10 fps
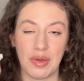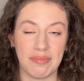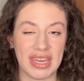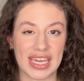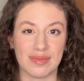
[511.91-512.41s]

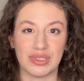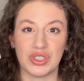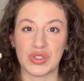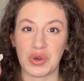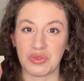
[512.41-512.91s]
makeup
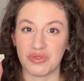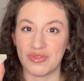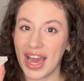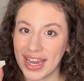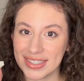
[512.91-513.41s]
so
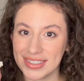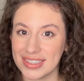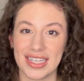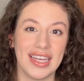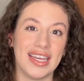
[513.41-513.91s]
fast
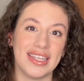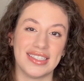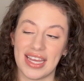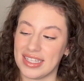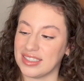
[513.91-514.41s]

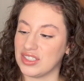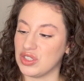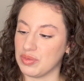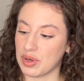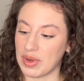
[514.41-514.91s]
and
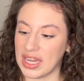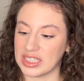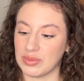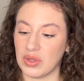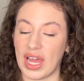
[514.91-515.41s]
super possible.